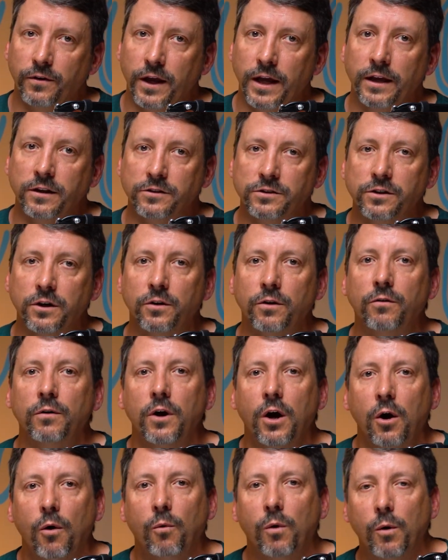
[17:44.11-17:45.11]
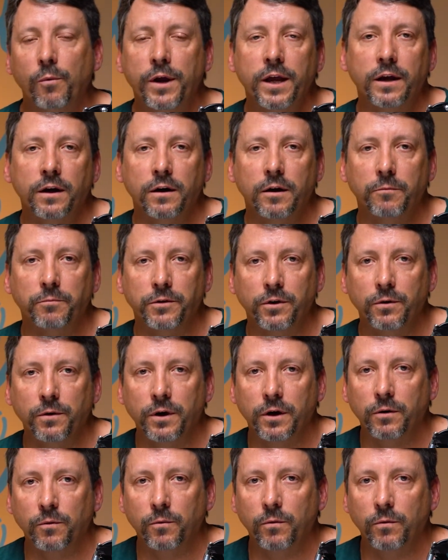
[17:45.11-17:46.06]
And so what we ended up doing